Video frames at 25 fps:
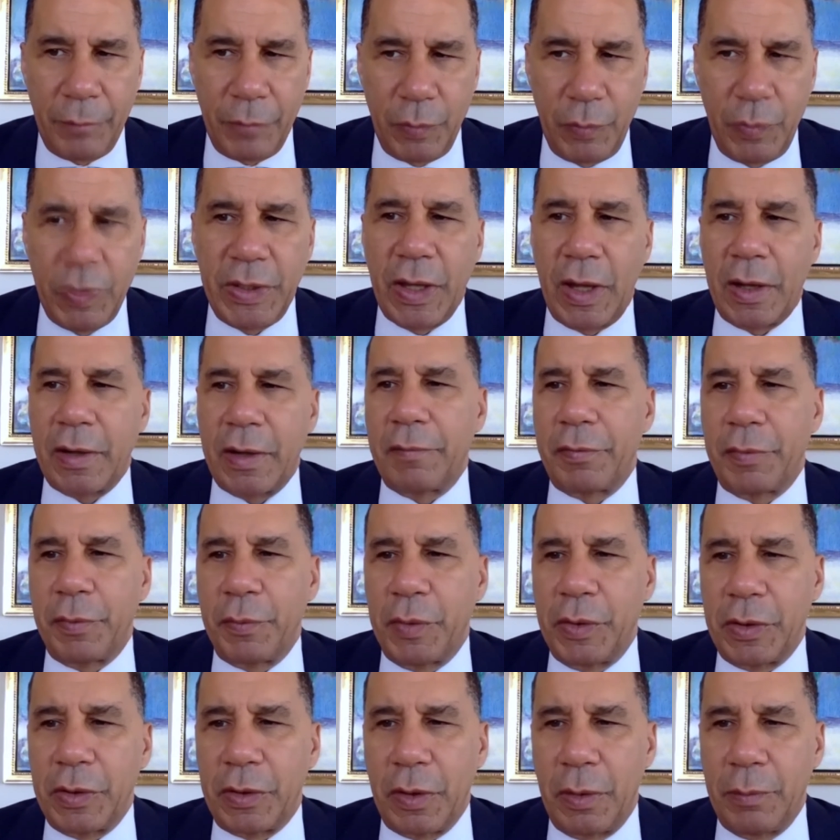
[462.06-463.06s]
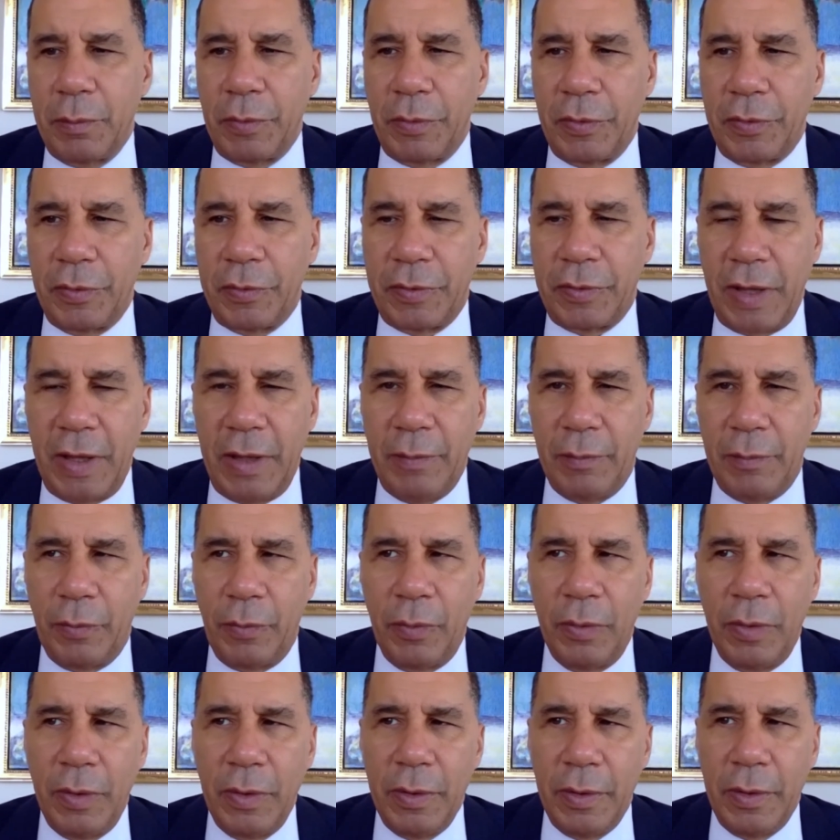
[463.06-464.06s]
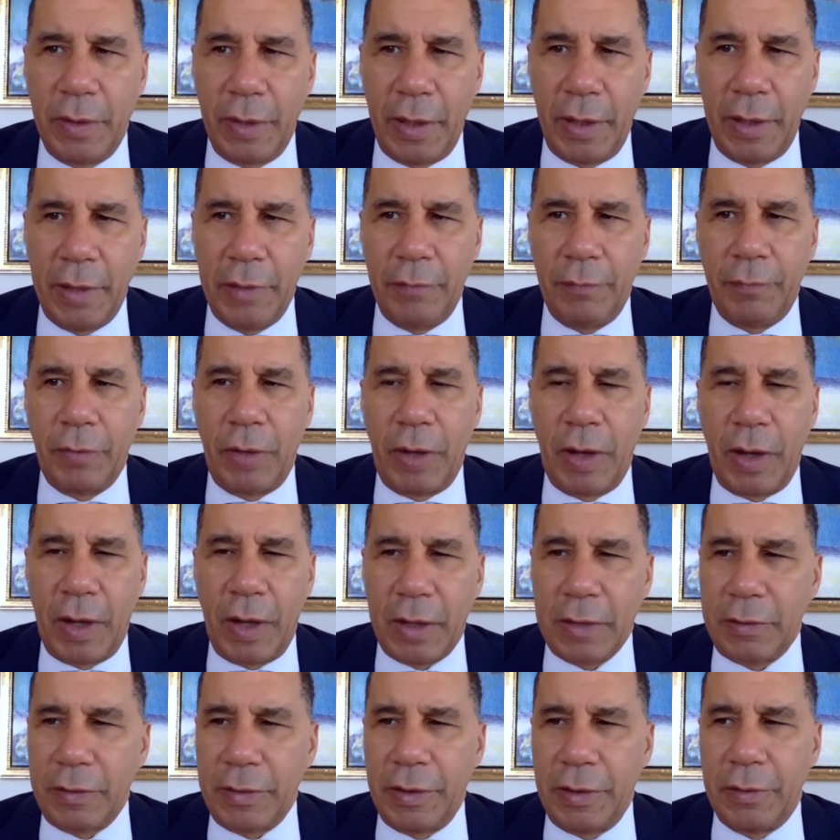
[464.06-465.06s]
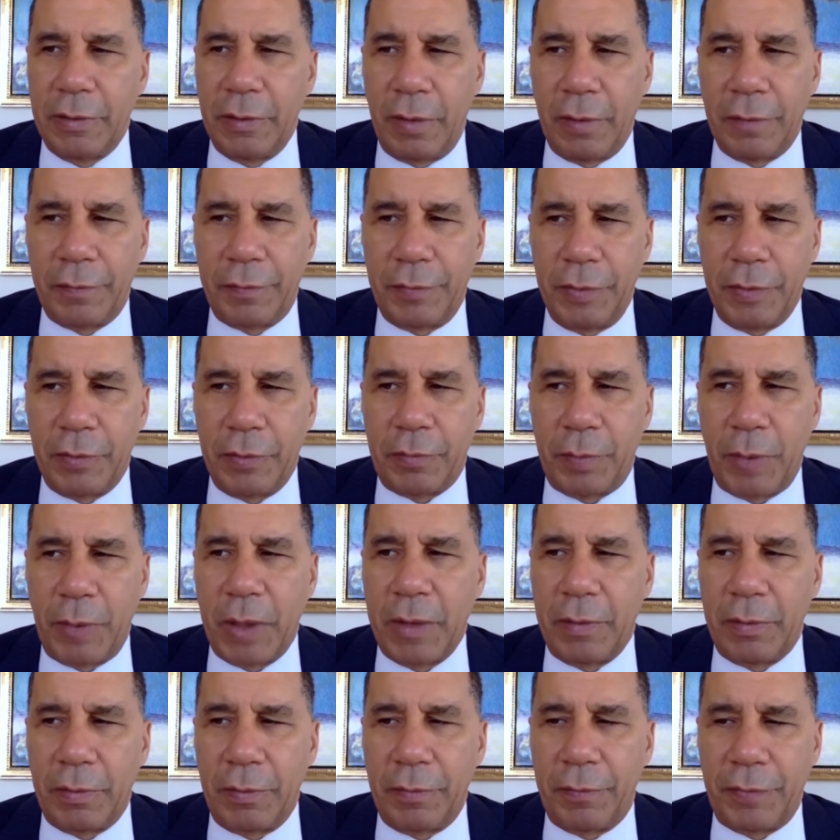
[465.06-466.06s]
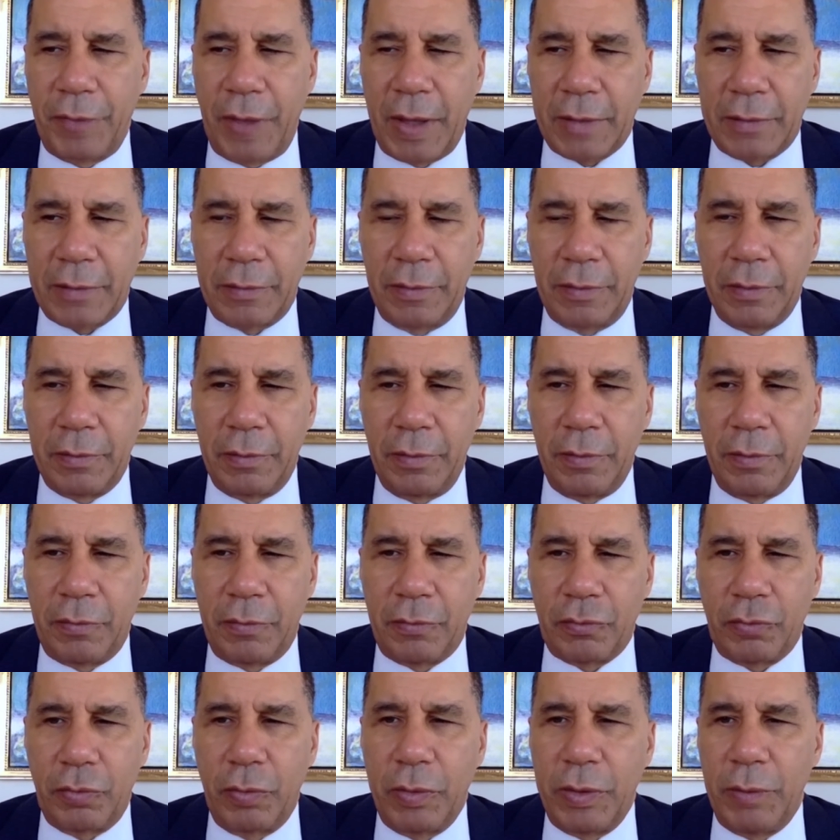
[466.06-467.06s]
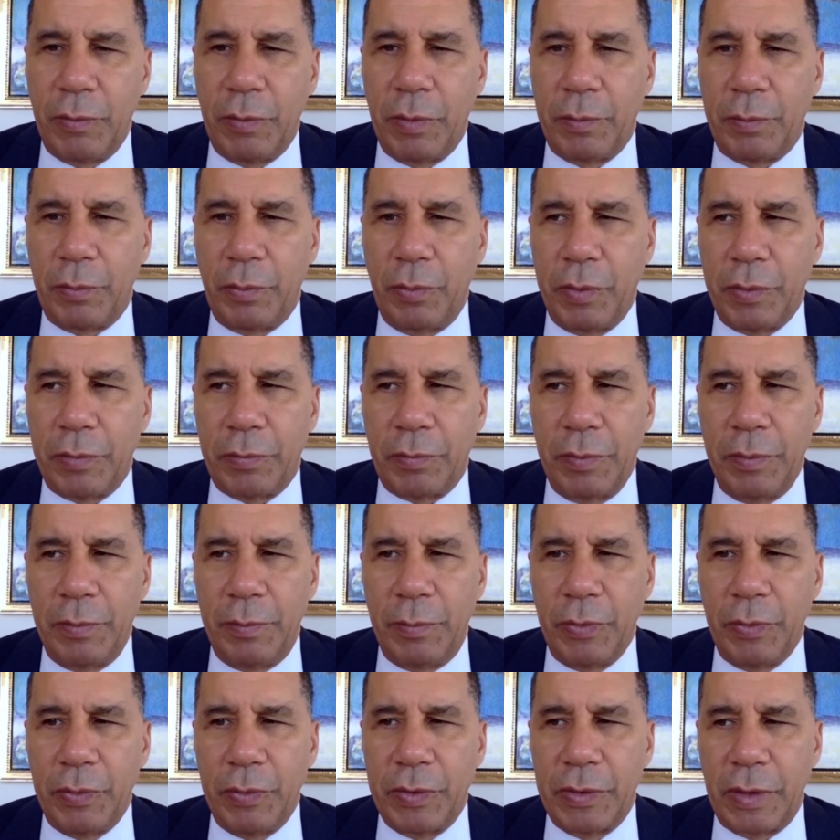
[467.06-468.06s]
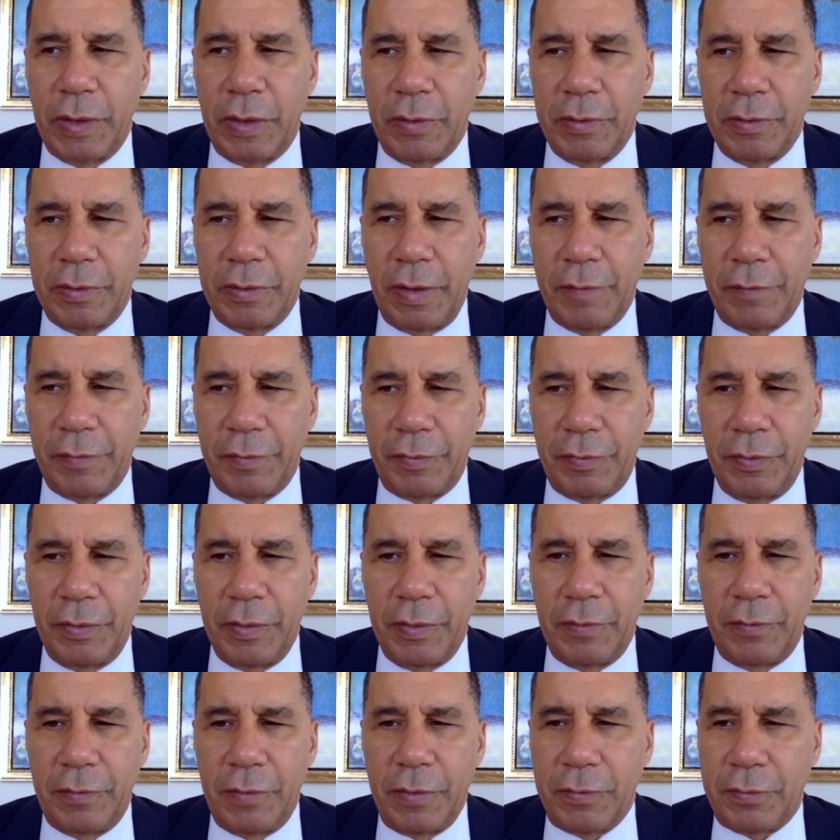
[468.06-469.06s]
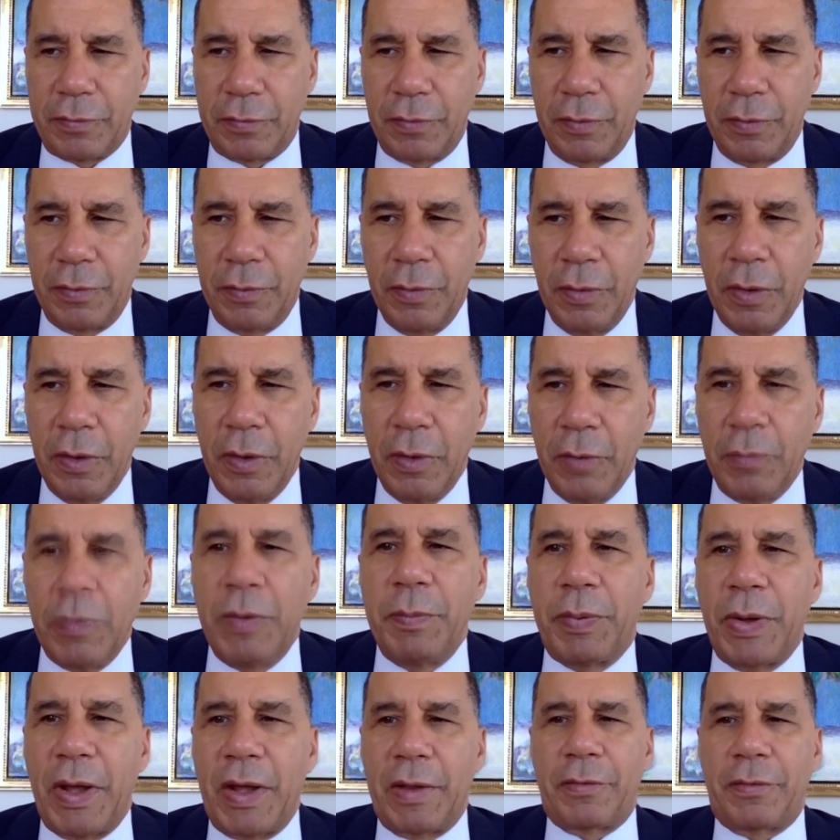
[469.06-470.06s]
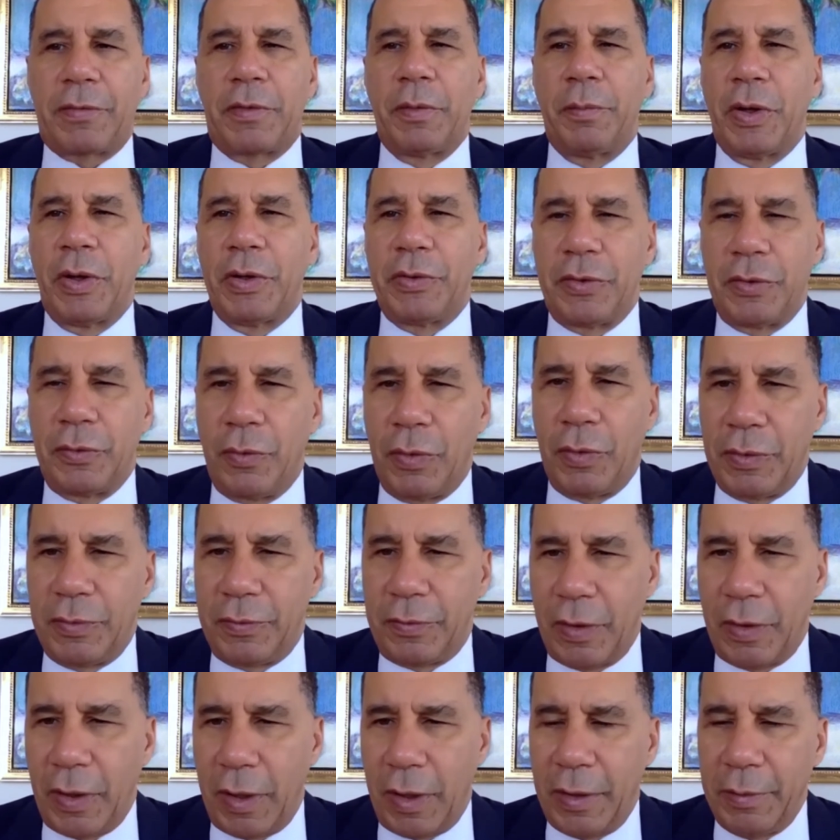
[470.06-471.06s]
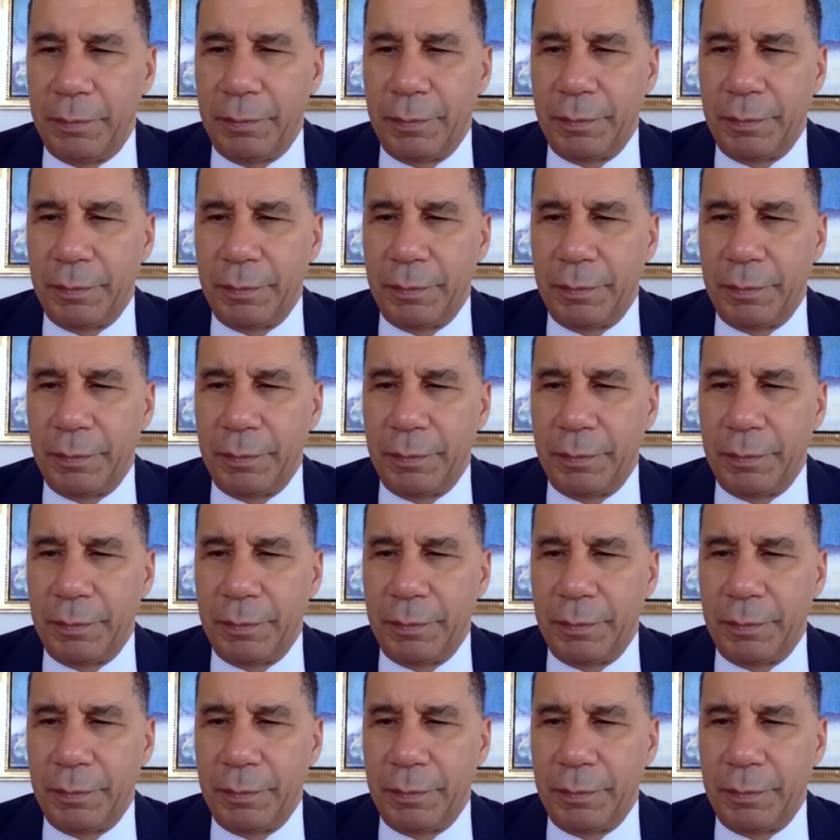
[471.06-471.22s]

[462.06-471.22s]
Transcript: we got everyone to come to the table. And oddly enough, in spite of the fact that this $21.3 billion deficit existed, we passed the budget on time.